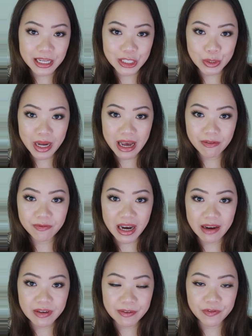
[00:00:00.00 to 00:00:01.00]
they do have
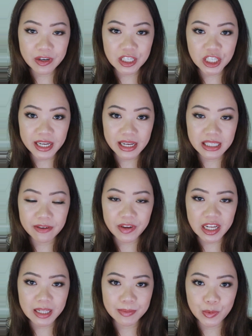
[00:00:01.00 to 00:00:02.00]
5 different shades
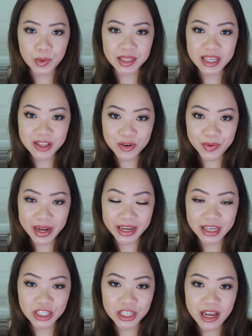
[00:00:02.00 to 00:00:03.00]
available within the
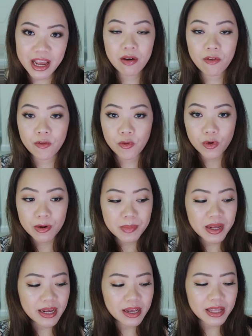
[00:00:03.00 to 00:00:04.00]
range. For
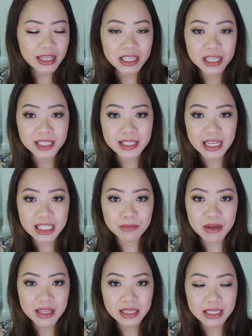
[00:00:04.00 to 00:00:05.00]
me, they did send
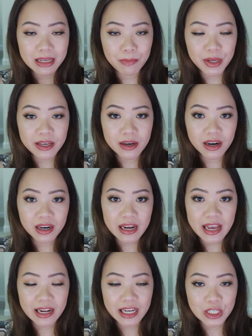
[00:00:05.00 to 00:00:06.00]
me this in PR,
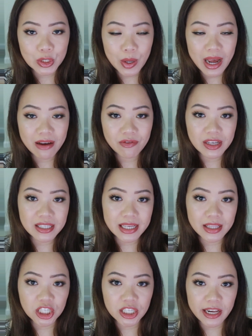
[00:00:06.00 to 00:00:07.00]
and I do have this
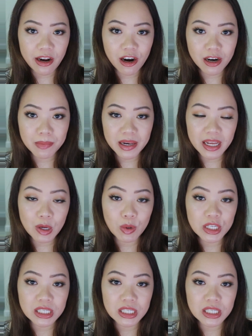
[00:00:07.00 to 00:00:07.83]
in the shade Harmony, which